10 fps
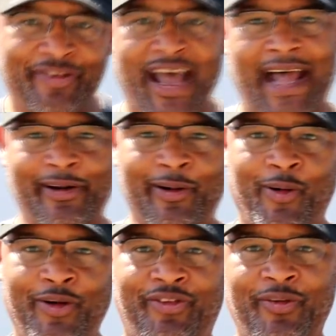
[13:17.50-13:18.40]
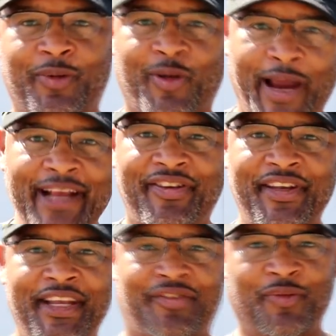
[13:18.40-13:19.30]
totter on some
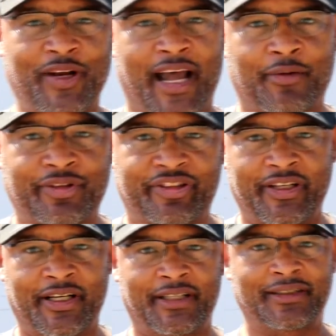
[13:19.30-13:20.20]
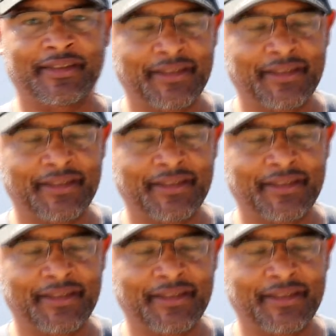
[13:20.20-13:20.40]
craziness when I was young.